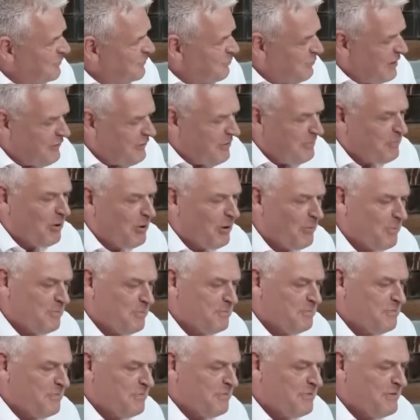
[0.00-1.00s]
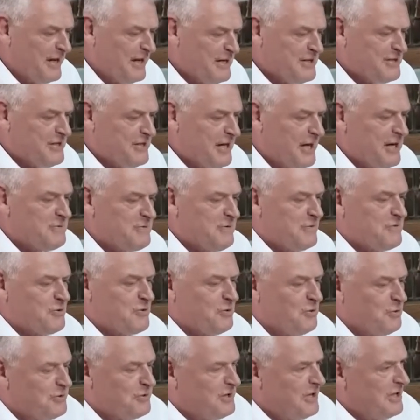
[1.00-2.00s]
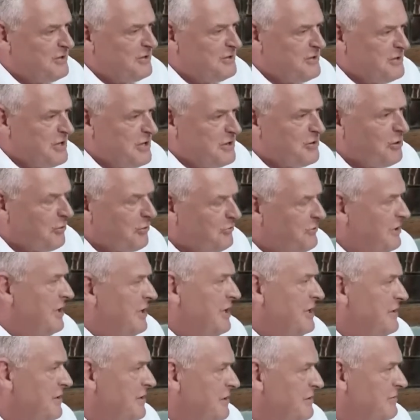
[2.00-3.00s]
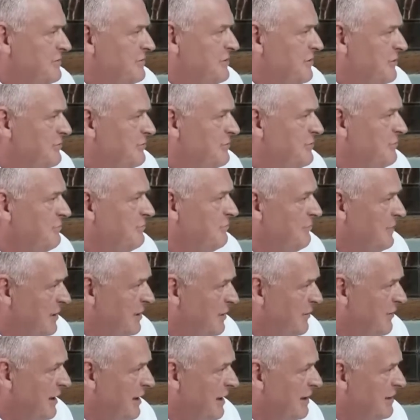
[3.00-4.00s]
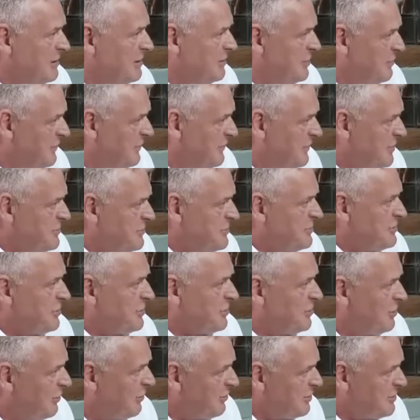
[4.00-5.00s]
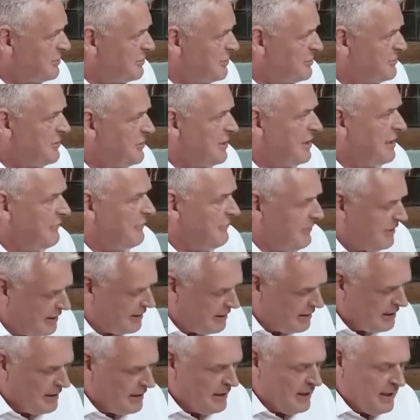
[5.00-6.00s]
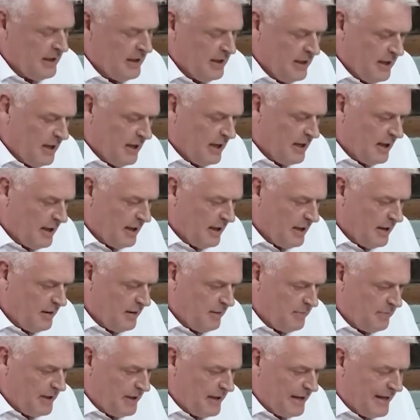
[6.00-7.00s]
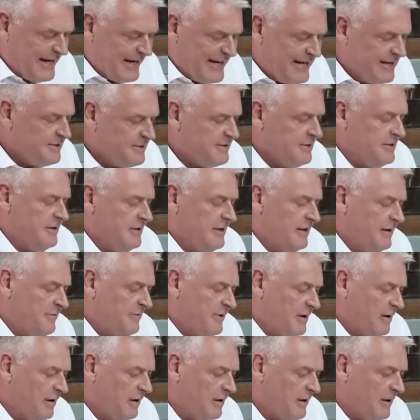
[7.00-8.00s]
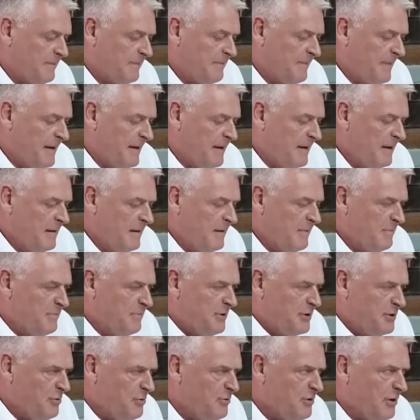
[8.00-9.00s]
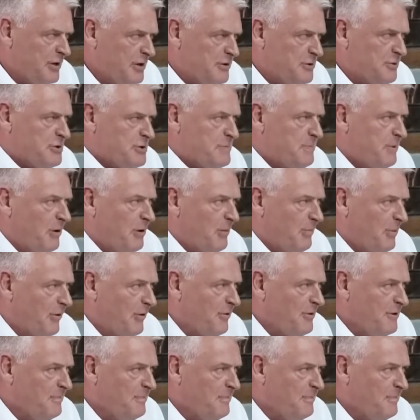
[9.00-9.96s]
We have a problem these days with school teachers indoctrinating children. We know that at universities, at colleges, the left-wing elite, if you like. But you got into a spot of bother.